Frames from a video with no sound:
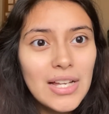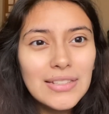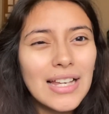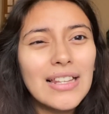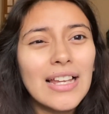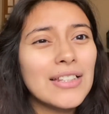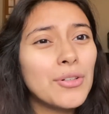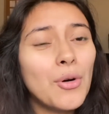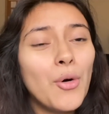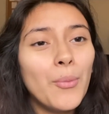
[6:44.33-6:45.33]
take like a
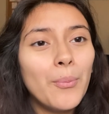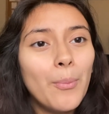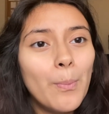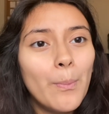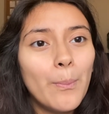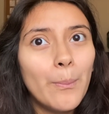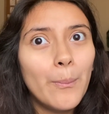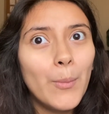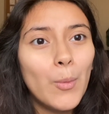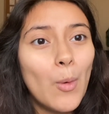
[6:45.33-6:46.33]
little
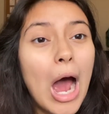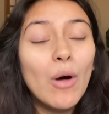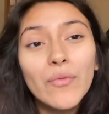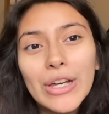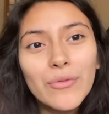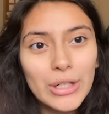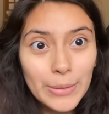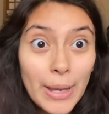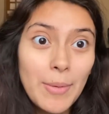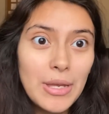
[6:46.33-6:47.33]
outfit for the
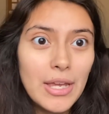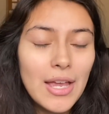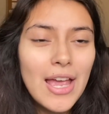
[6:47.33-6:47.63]
baby.